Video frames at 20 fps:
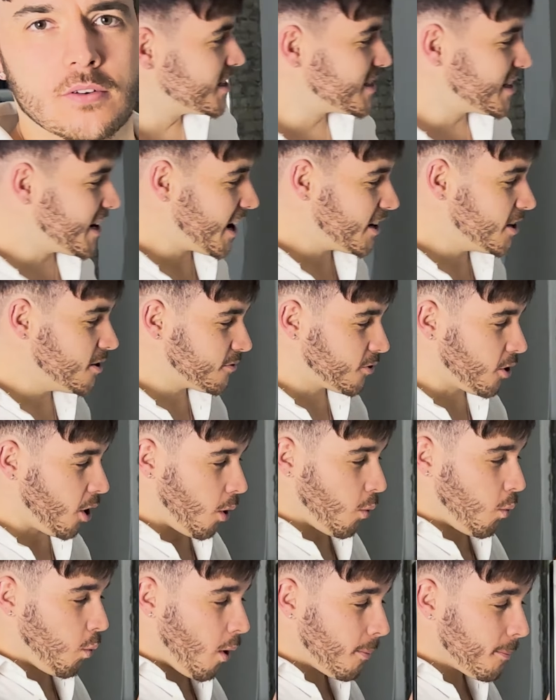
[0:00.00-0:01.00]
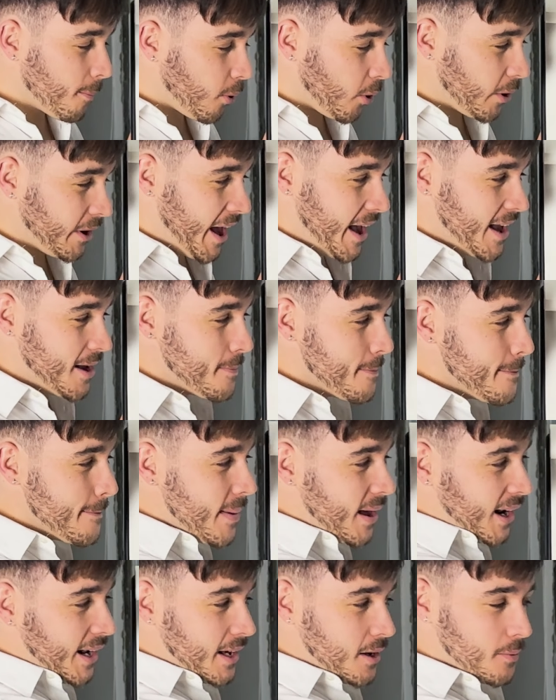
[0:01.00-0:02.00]
So now you've got a £1.8
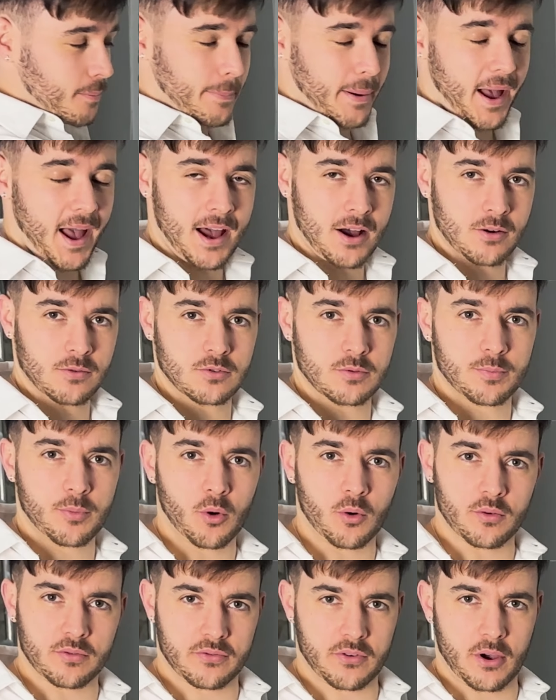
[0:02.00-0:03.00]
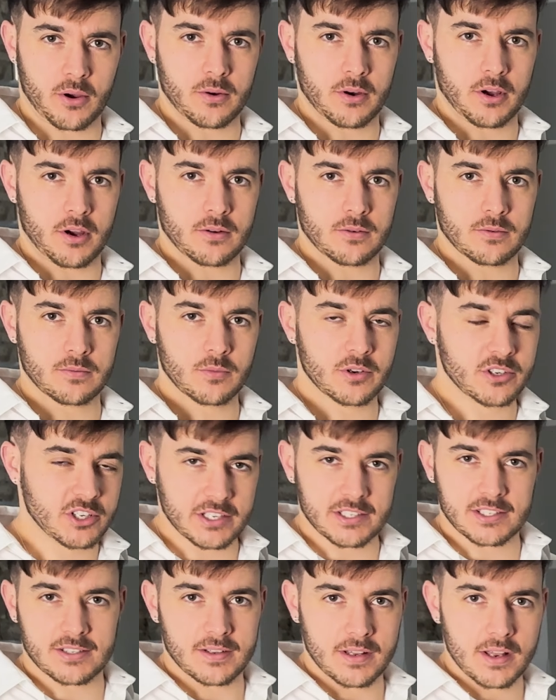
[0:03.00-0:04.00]
million portfolio,
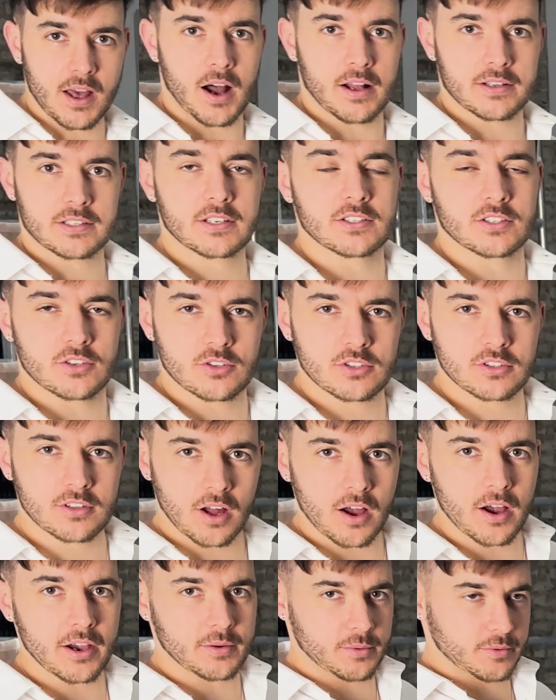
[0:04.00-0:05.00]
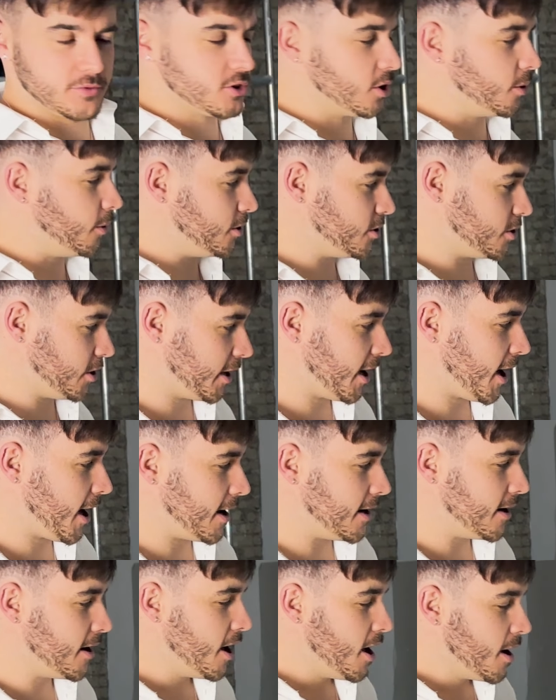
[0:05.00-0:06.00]
which is nuts because you started with
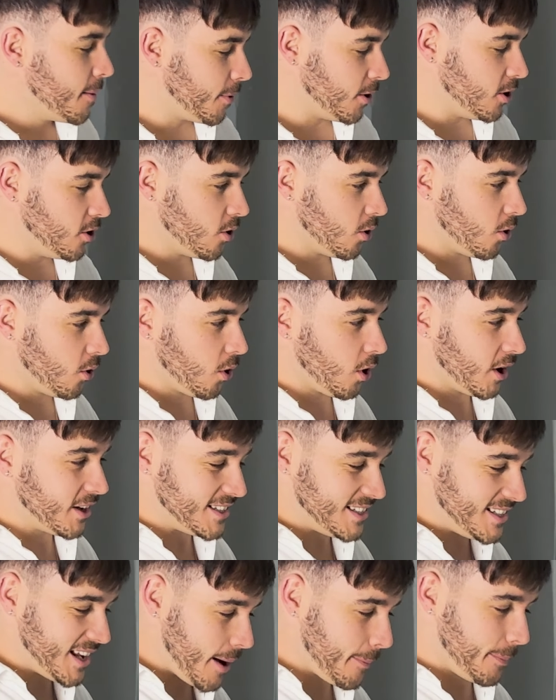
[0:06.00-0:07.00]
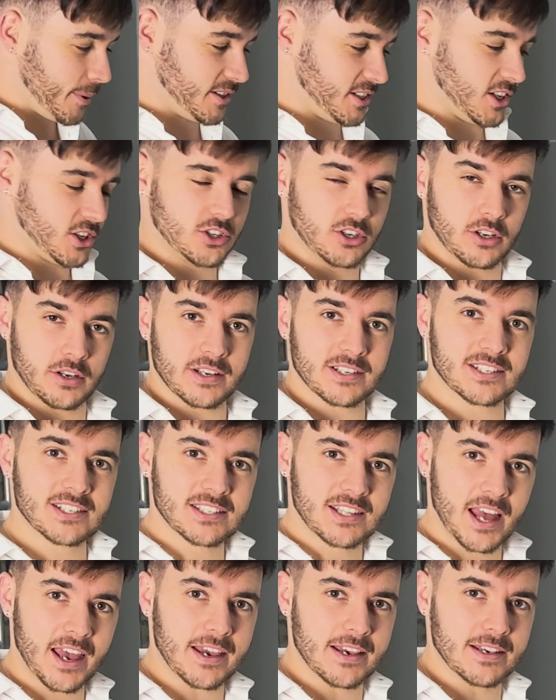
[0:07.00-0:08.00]
200k, but your debt position
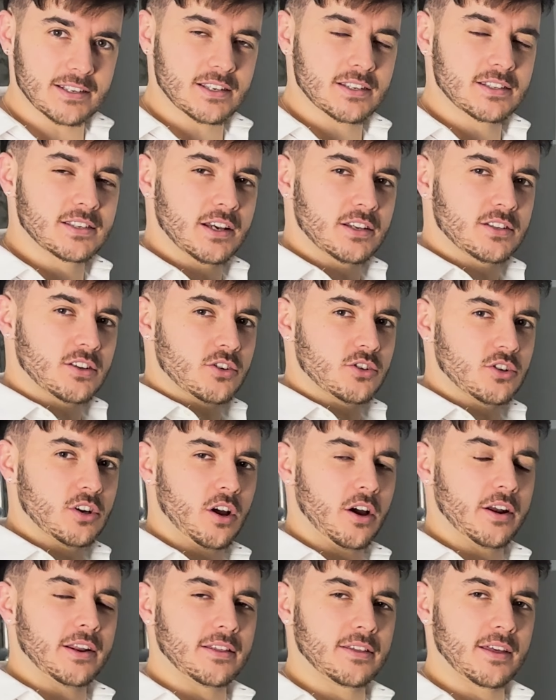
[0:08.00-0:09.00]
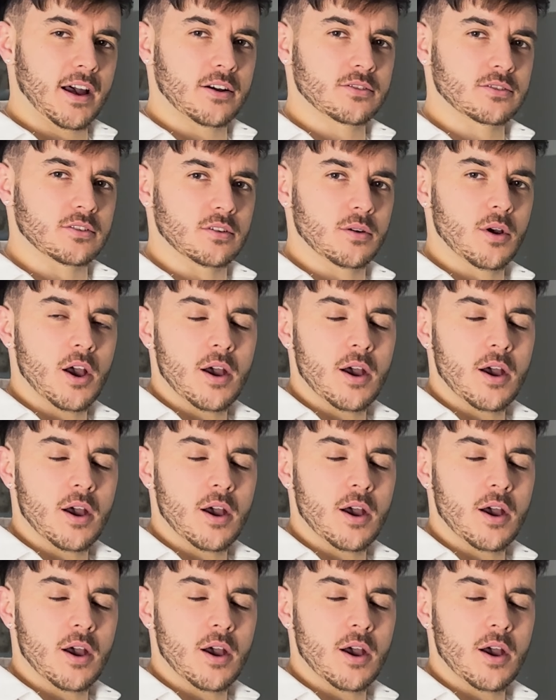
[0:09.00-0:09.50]
stays at 690,000